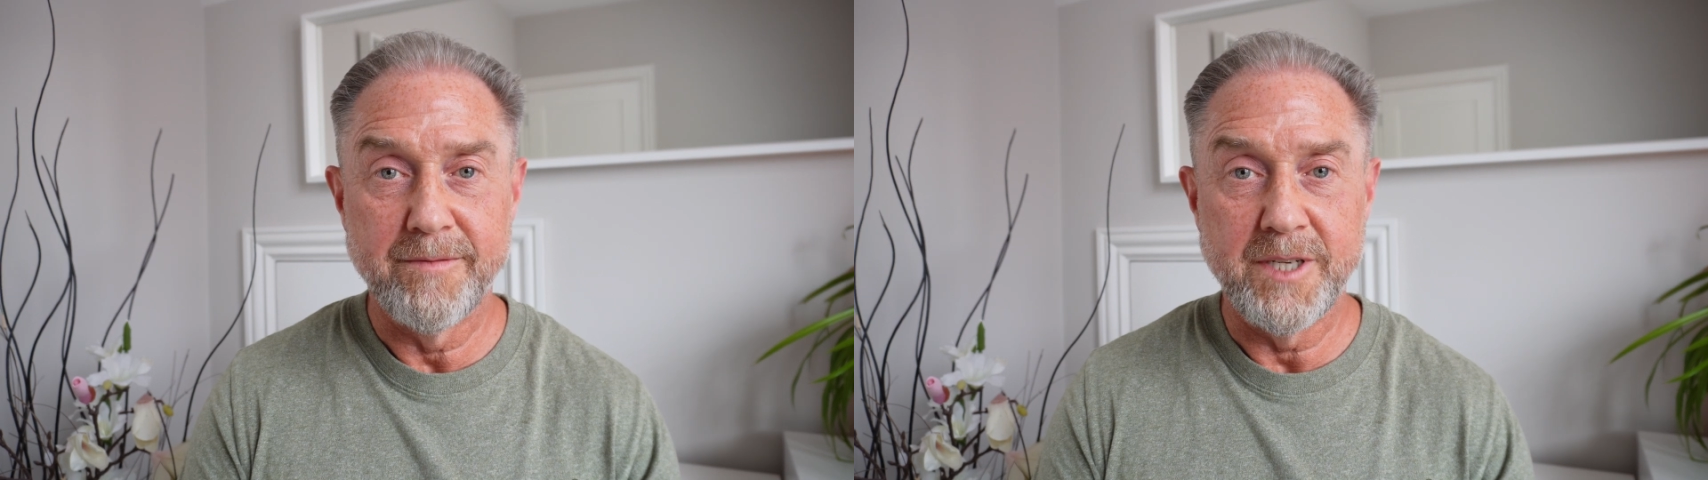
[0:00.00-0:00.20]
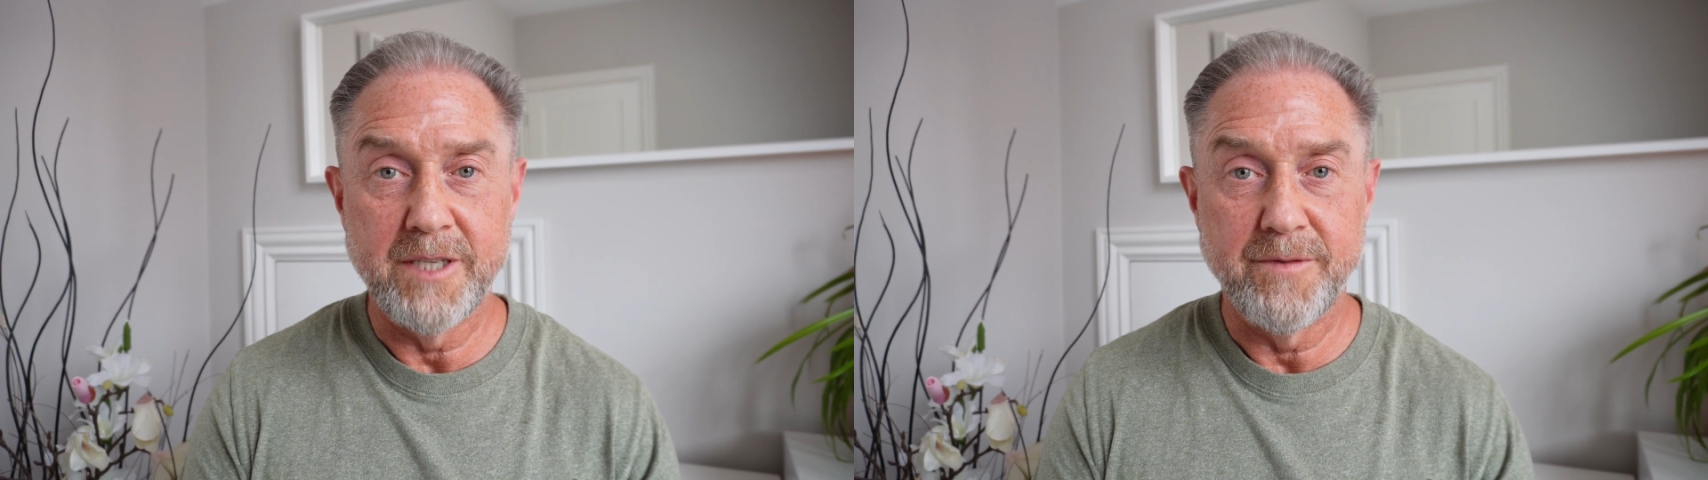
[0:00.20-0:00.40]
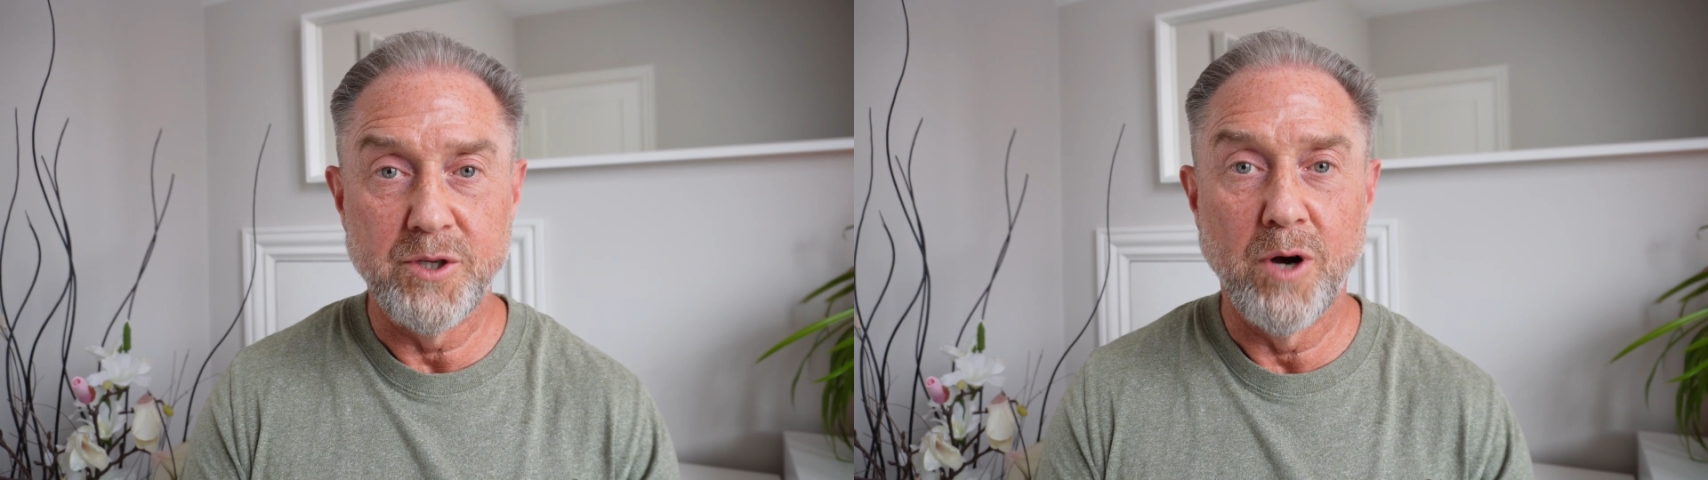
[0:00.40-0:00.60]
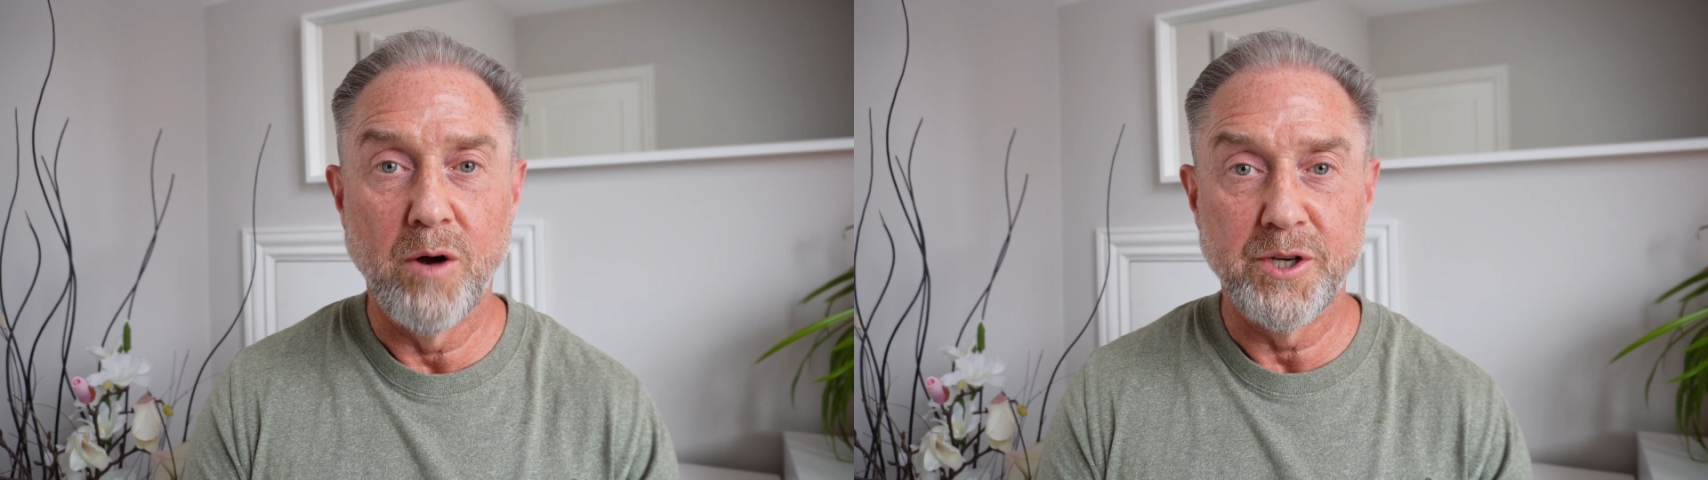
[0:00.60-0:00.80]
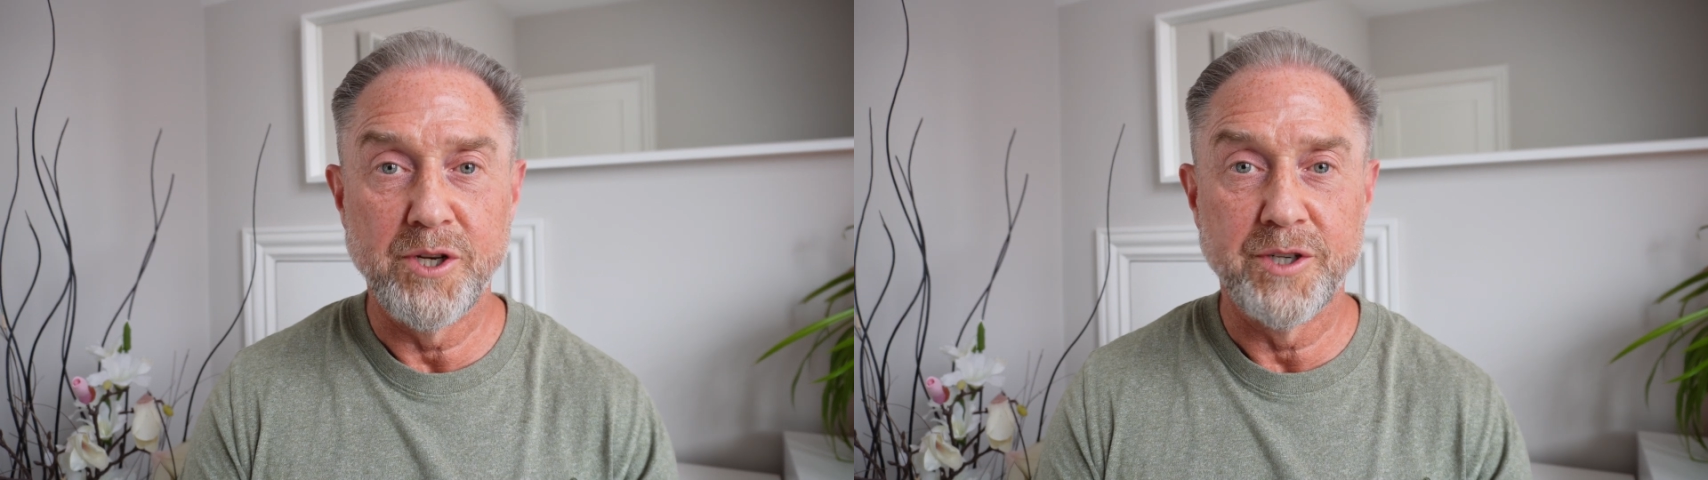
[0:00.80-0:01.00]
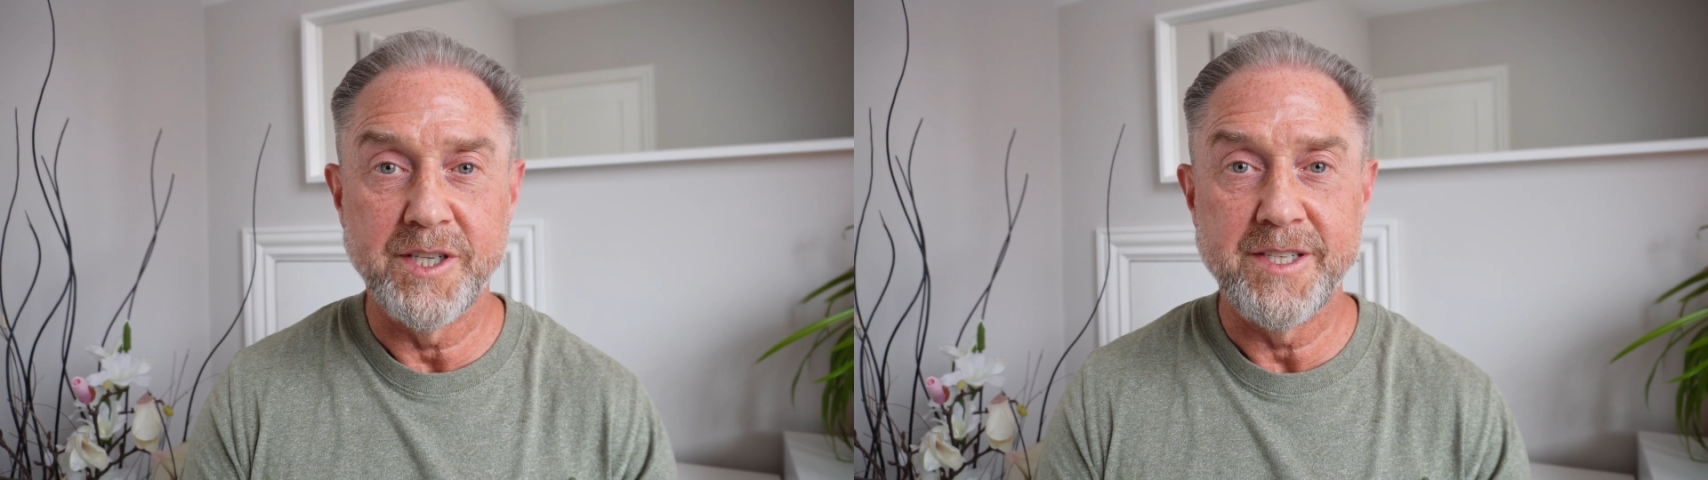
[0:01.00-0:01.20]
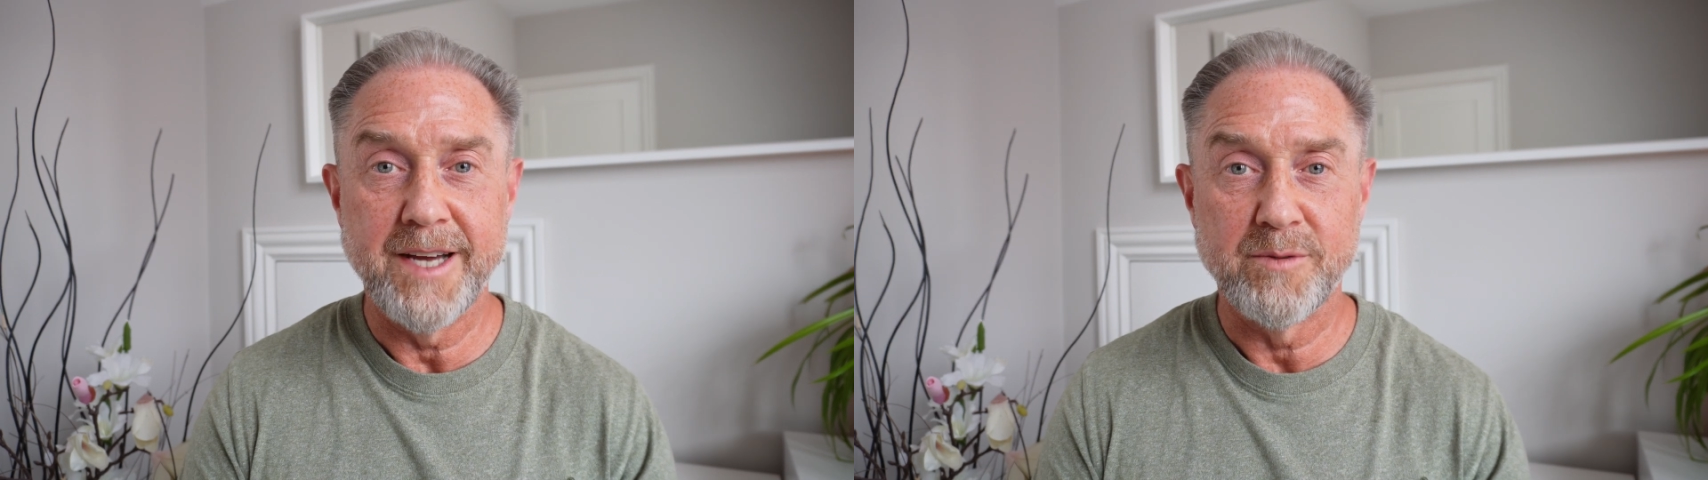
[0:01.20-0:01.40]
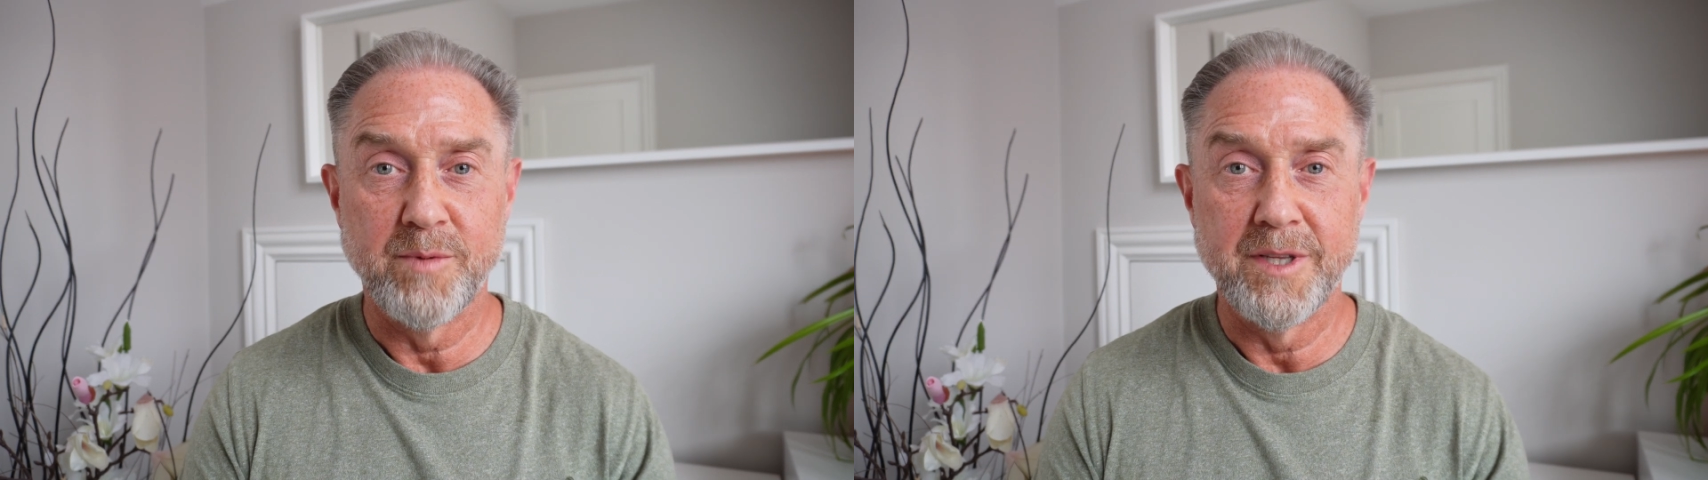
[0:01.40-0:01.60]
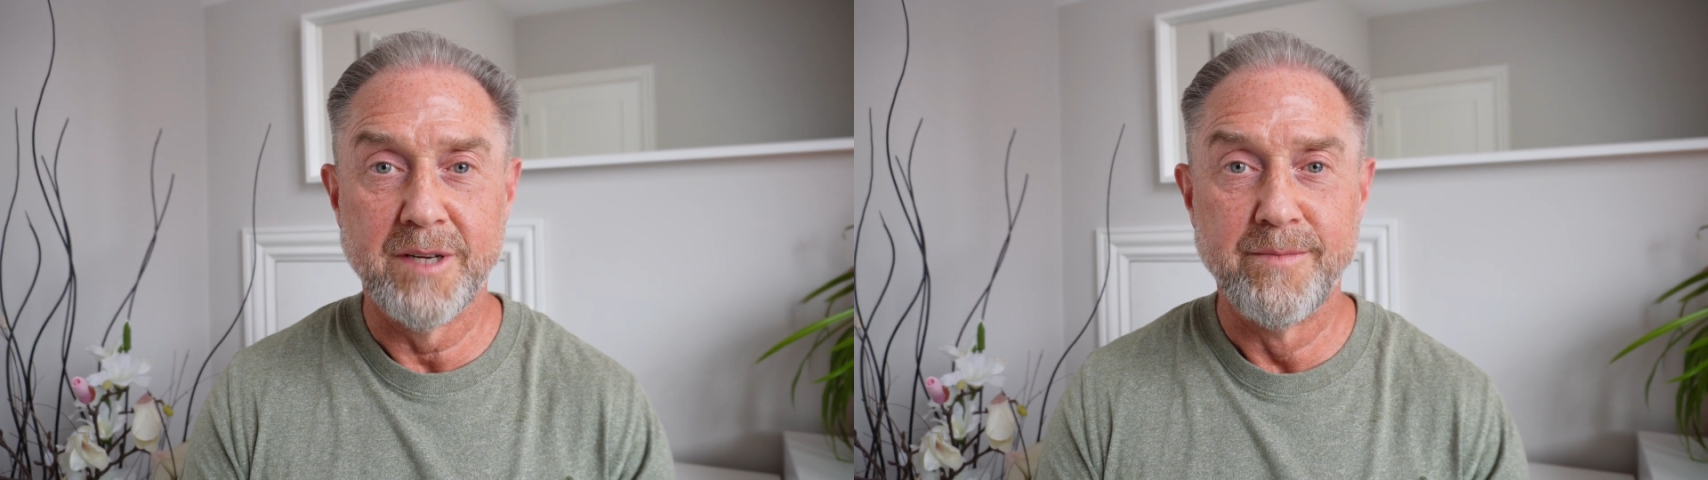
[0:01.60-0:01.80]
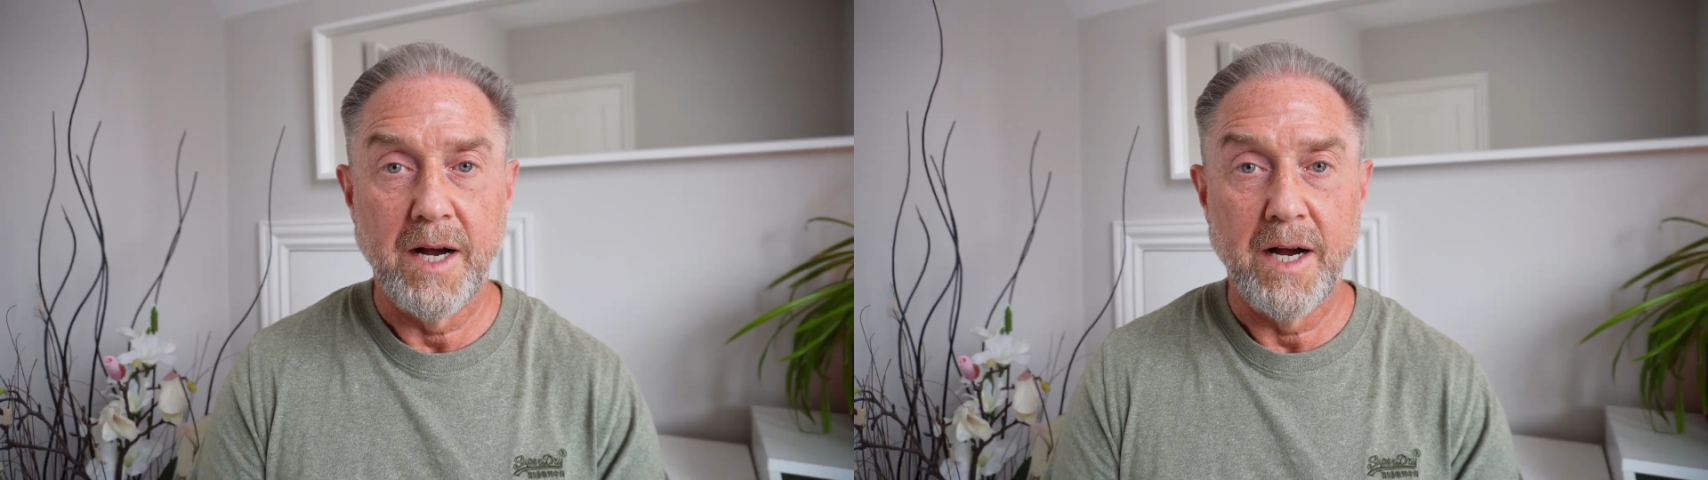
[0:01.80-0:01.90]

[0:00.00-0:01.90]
fees for you holding your ETFs with them,